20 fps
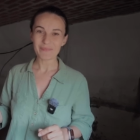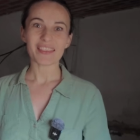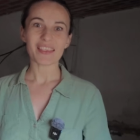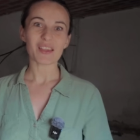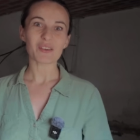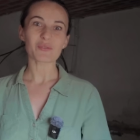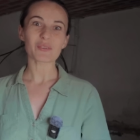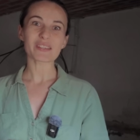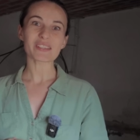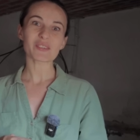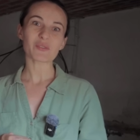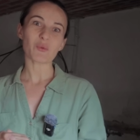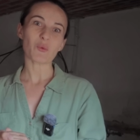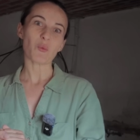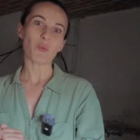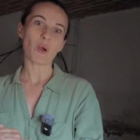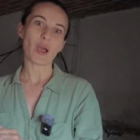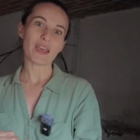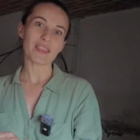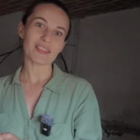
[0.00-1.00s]
There is
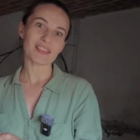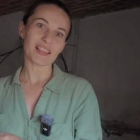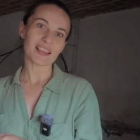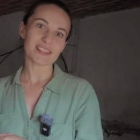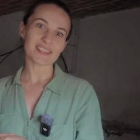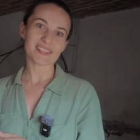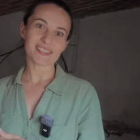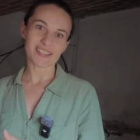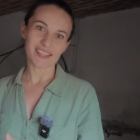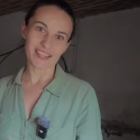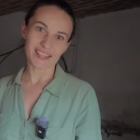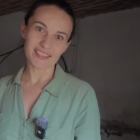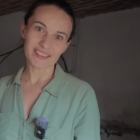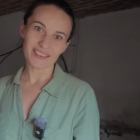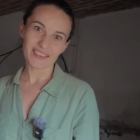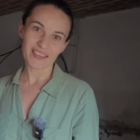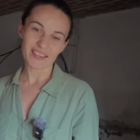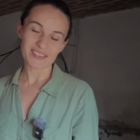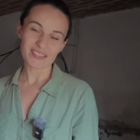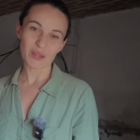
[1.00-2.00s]
one last
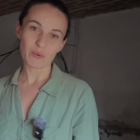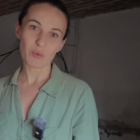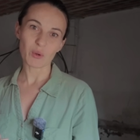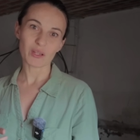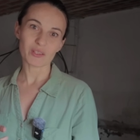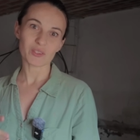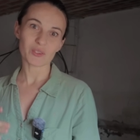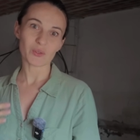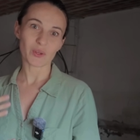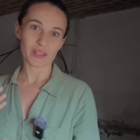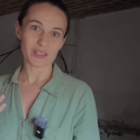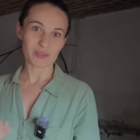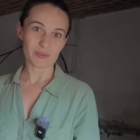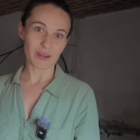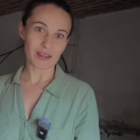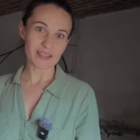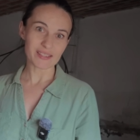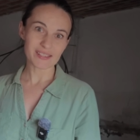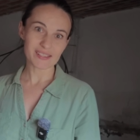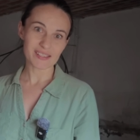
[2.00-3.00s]
thing that I want to
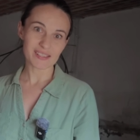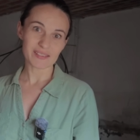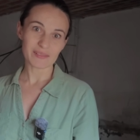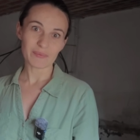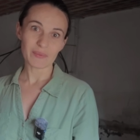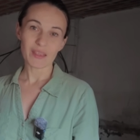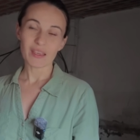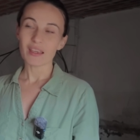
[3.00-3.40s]
address